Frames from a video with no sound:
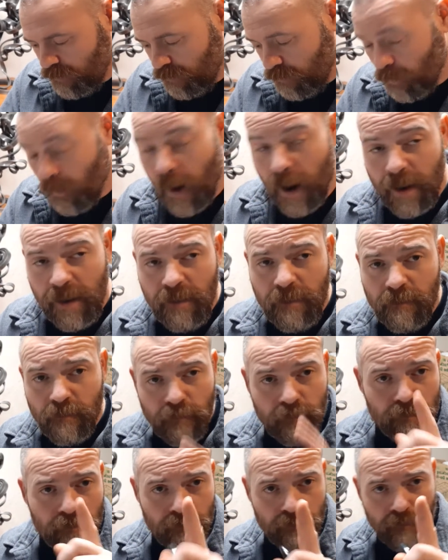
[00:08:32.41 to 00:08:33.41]
1,
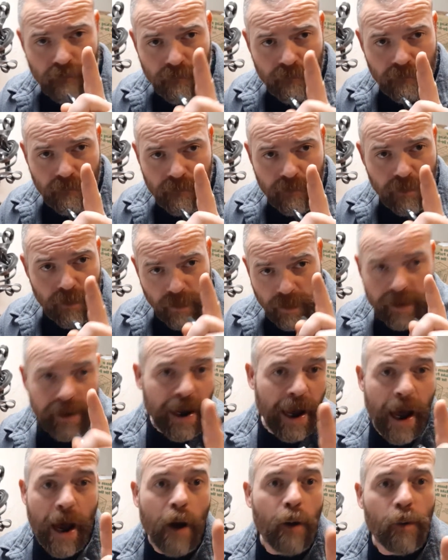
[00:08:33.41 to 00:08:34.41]
you're a
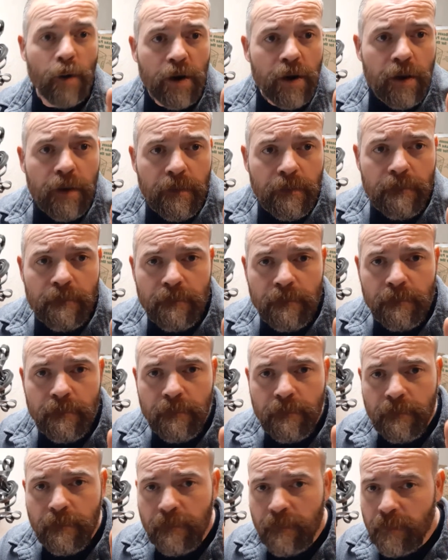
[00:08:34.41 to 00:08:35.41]
coward.
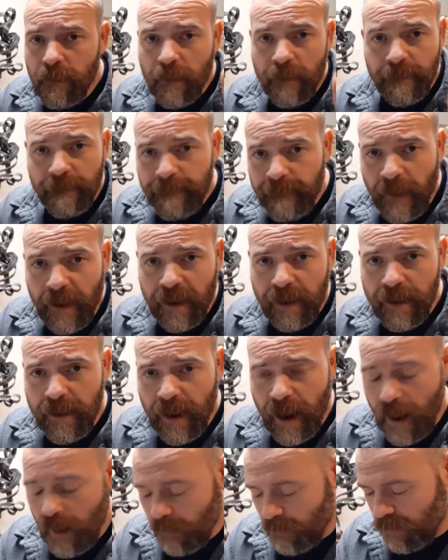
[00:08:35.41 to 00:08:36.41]
You're a fucking
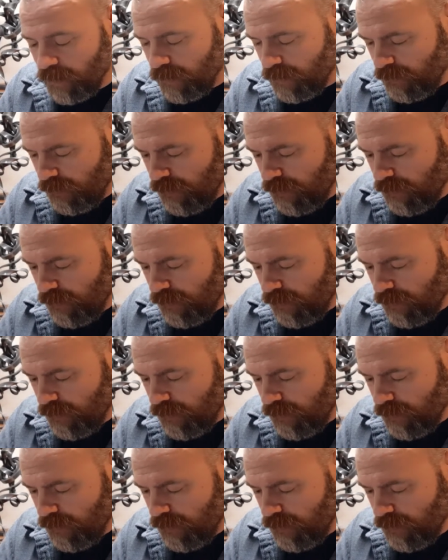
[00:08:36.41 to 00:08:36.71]
coward.